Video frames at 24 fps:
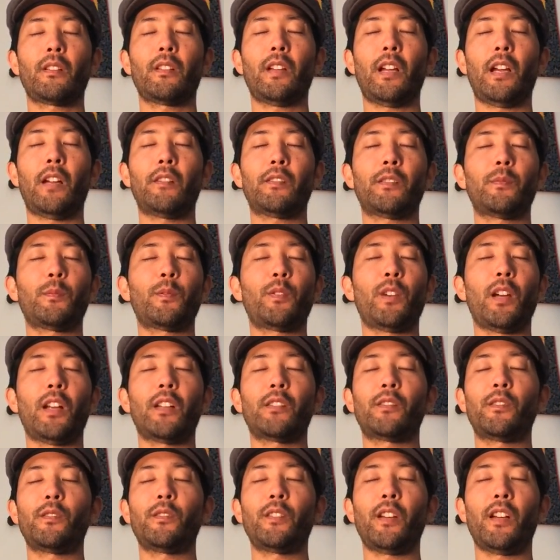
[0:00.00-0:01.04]
Have some
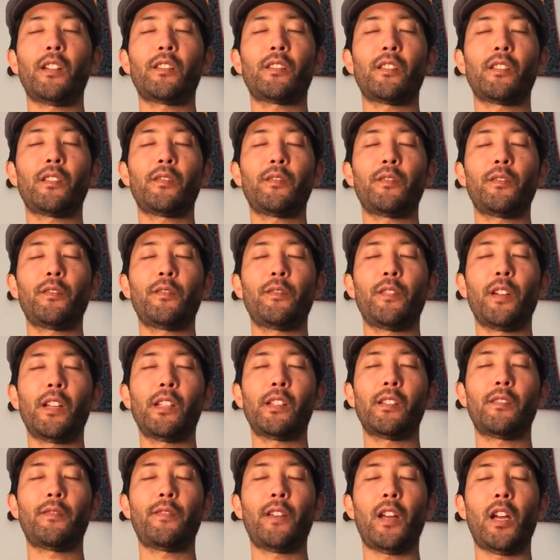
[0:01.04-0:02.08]
gratitude not just for
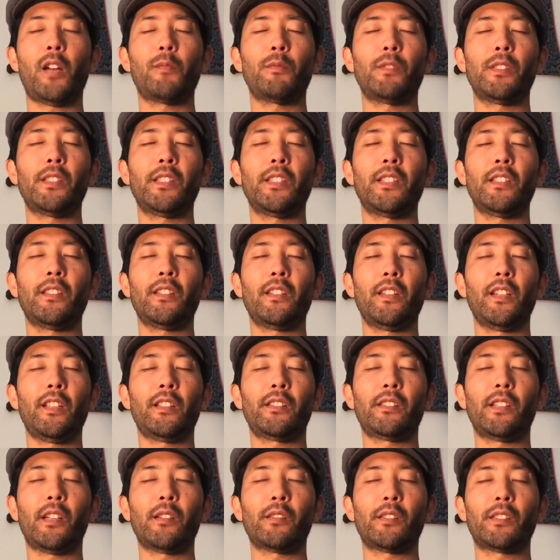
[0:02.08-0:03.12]
friends, family, and
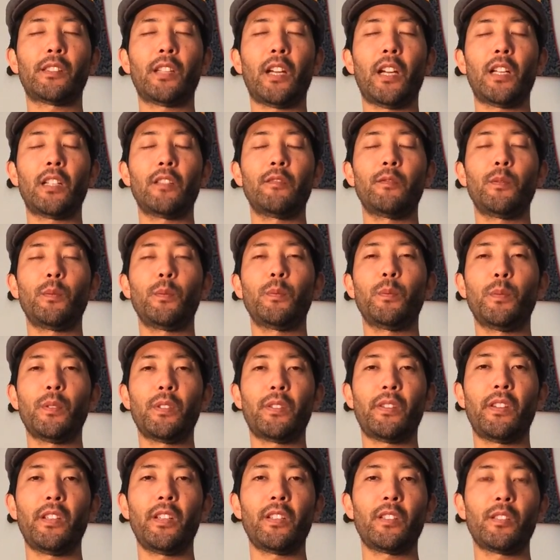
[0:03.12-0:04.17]
things outside of you,
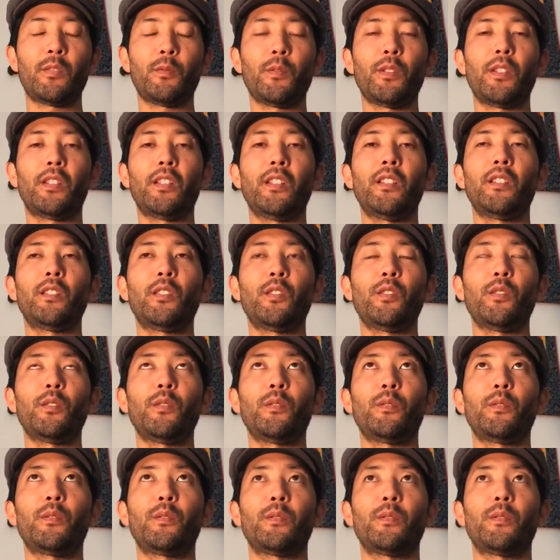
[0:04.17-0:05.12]
but things within you